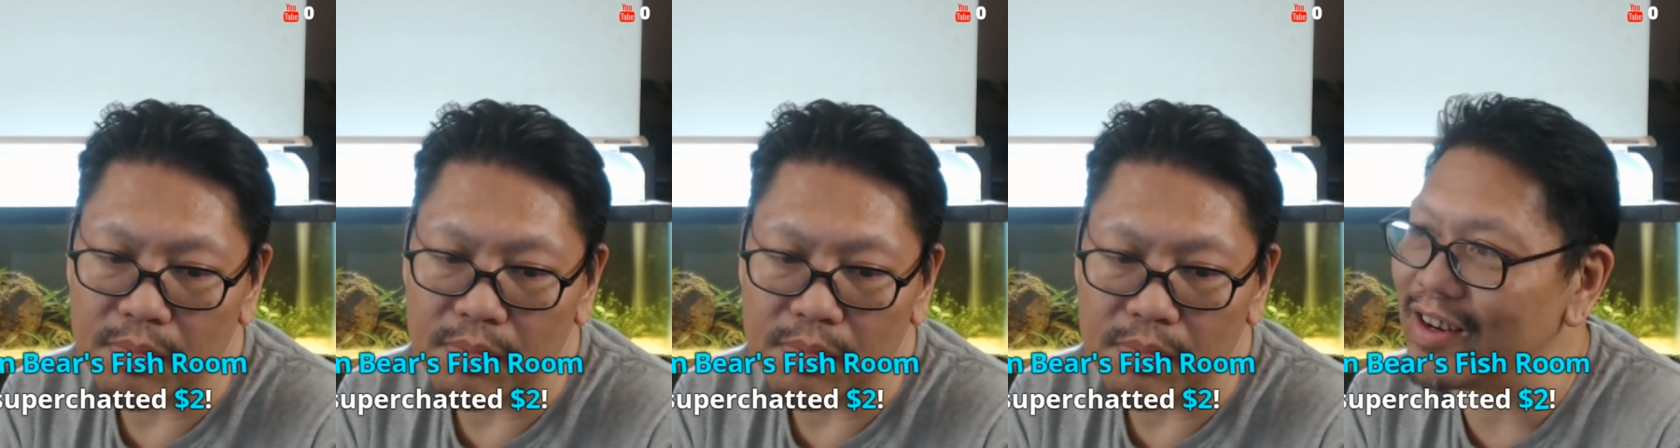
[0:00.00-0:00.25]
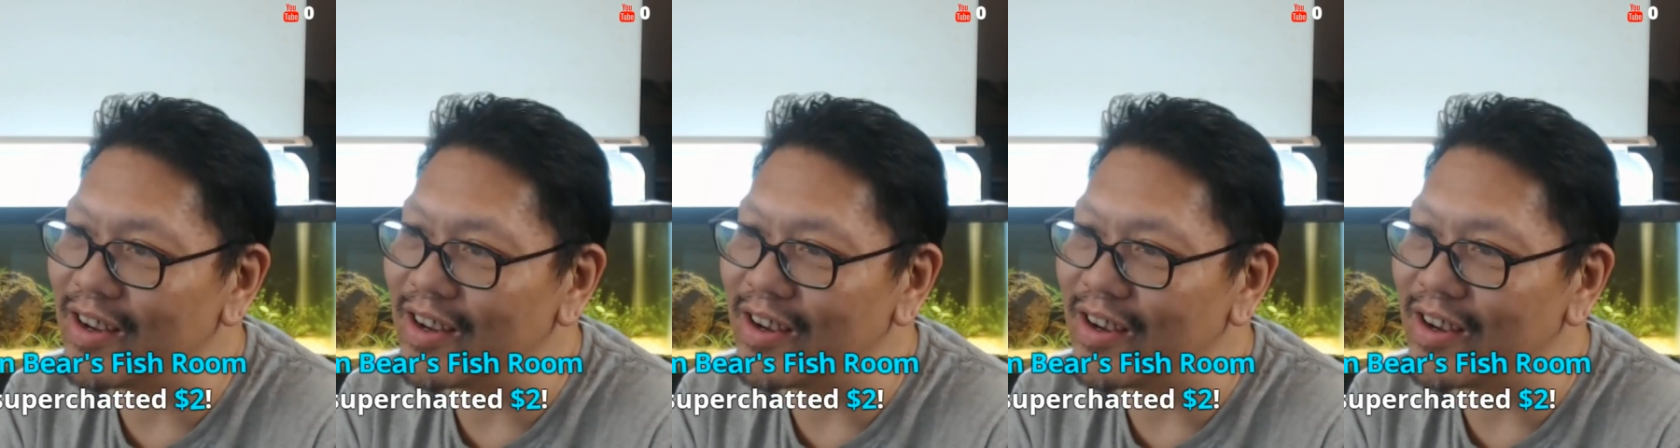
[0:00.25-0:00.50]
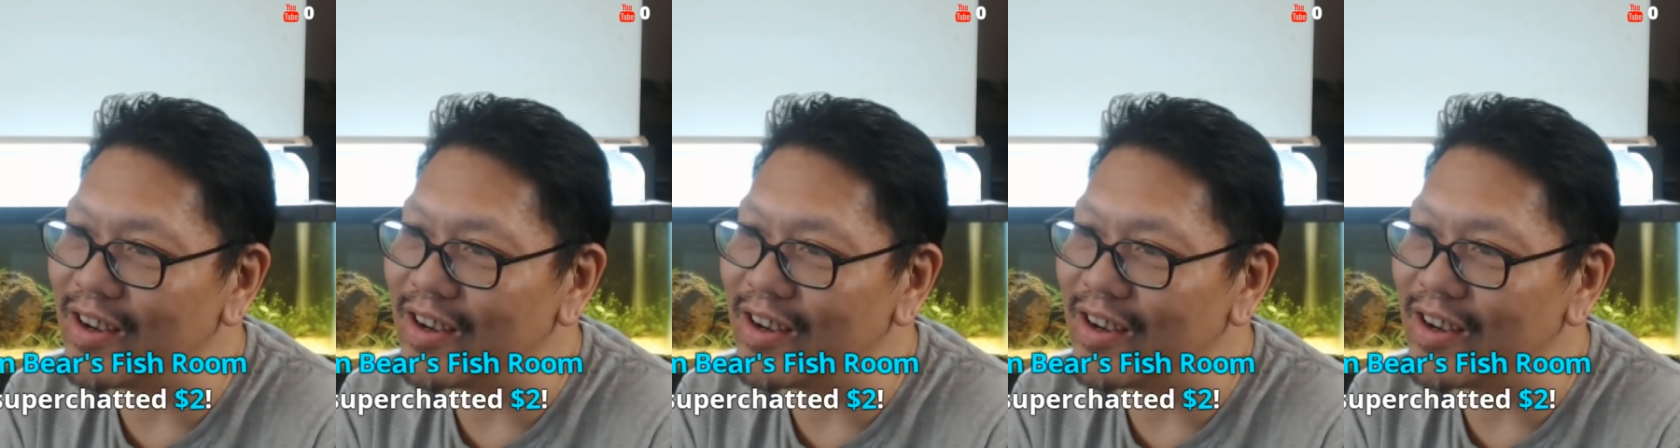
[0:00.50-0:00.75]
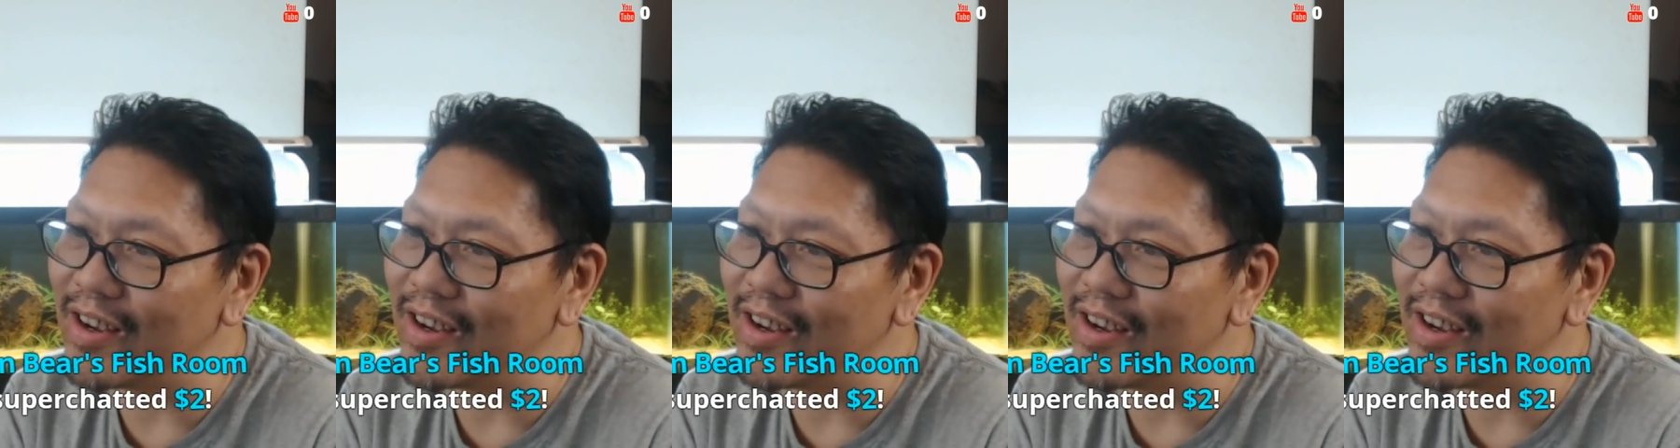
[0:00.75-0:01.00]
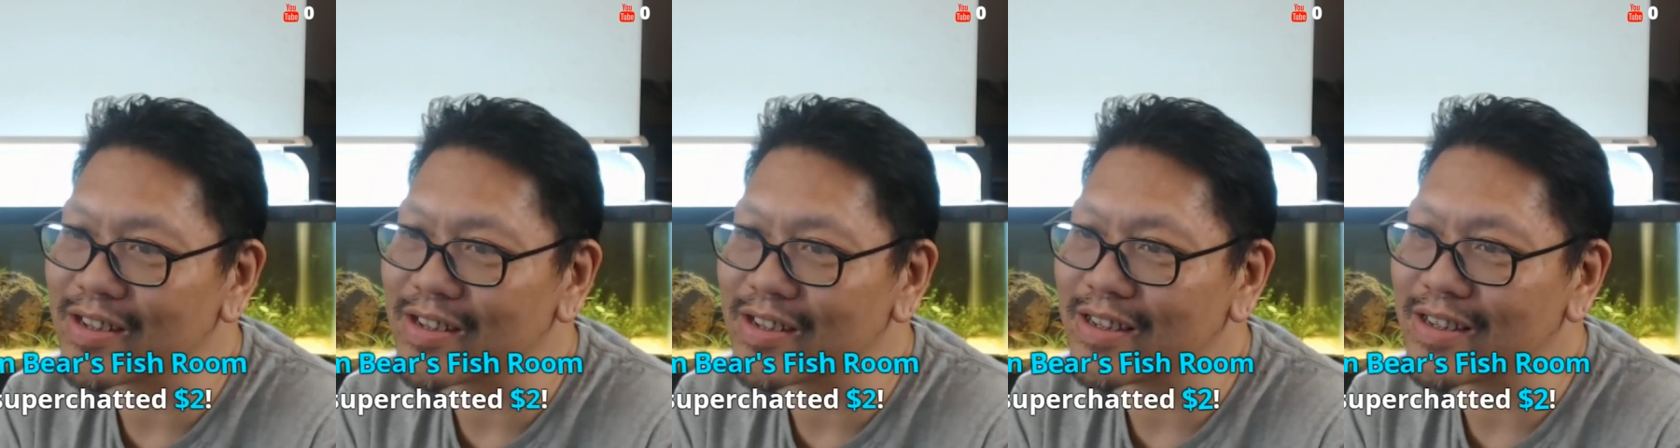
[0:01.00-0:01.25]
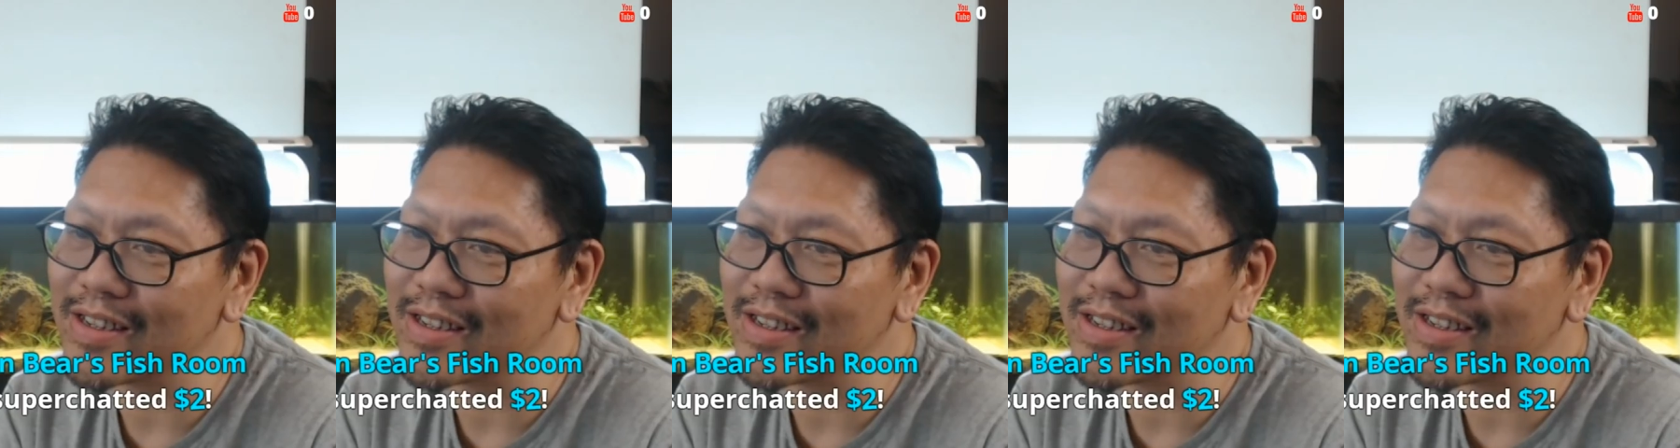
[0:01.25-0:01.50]
There you go.
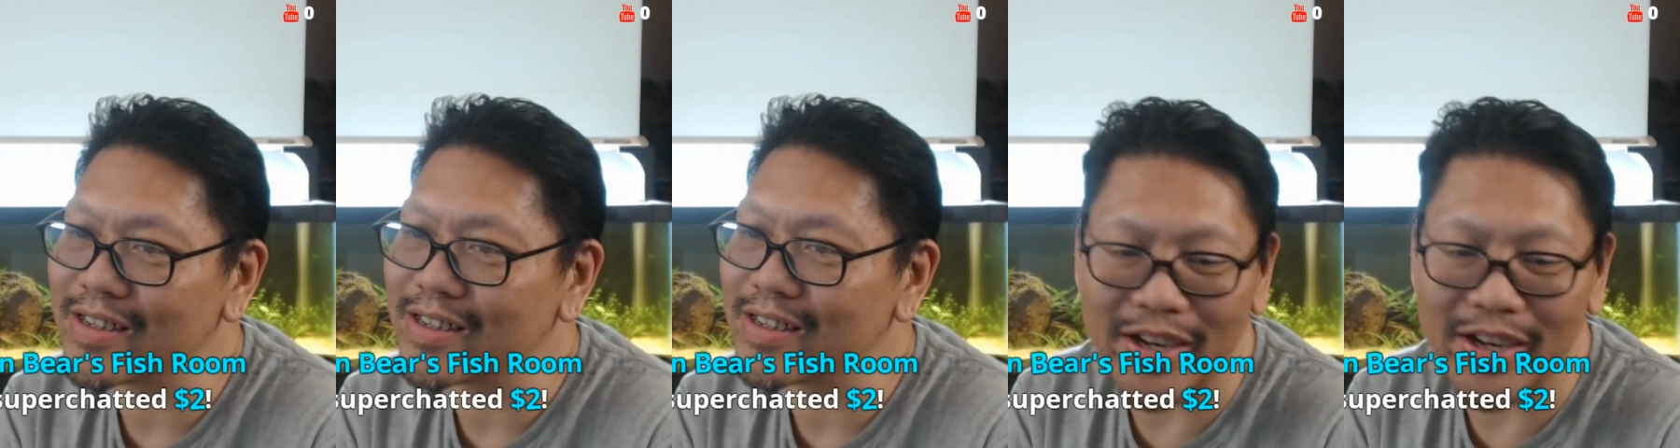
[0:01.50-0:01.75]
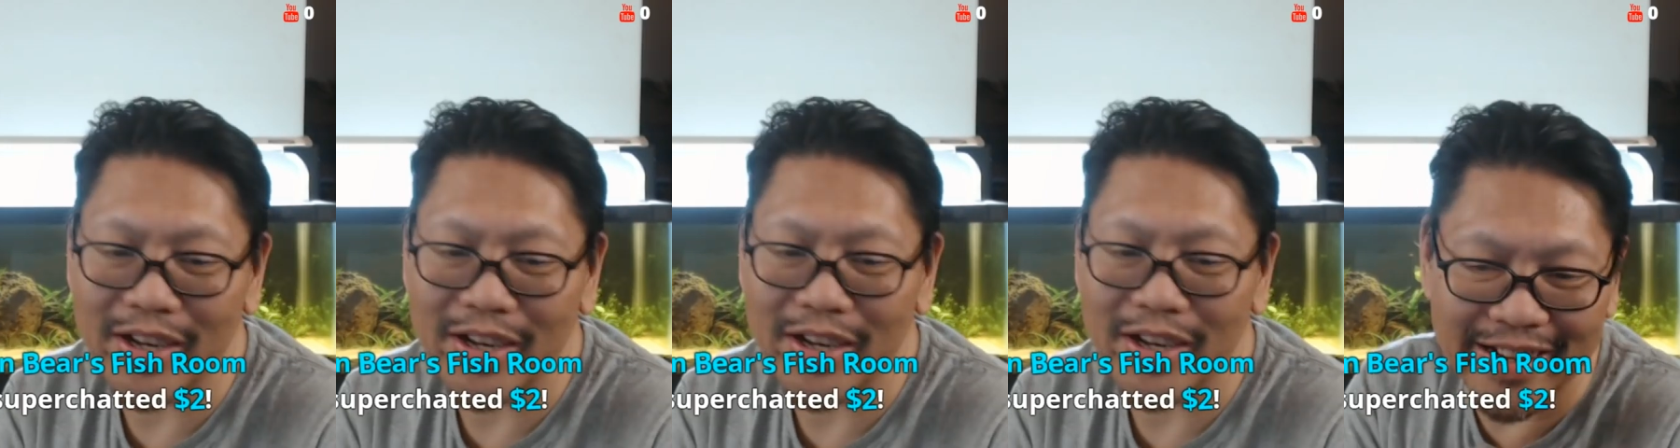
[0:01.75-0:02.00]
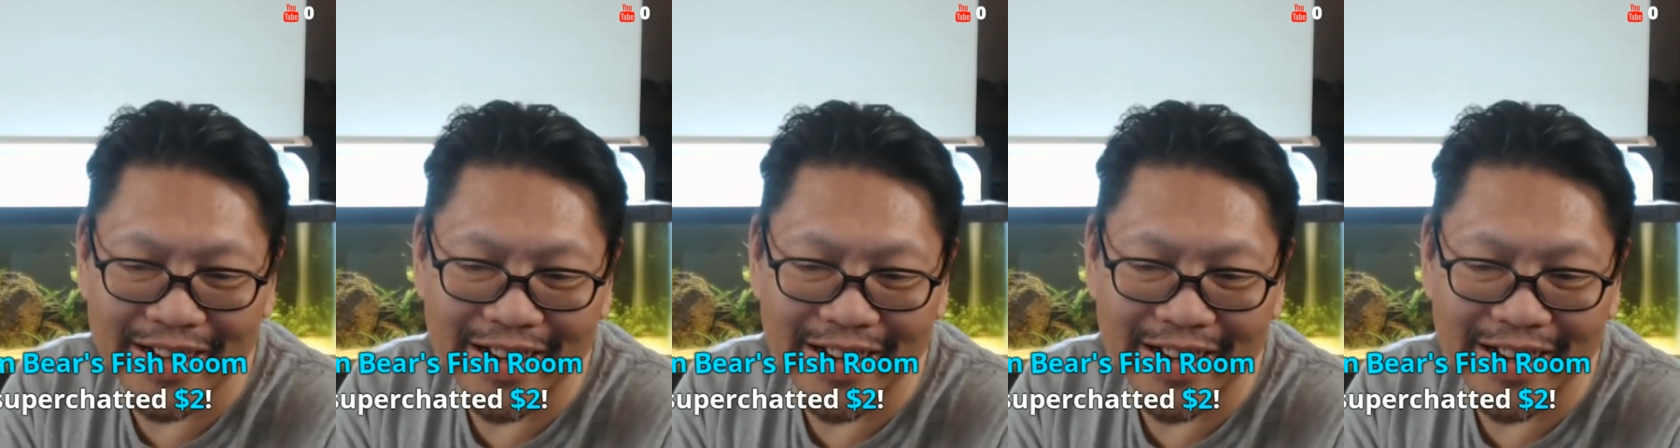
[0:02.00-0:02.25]
Pretty neat.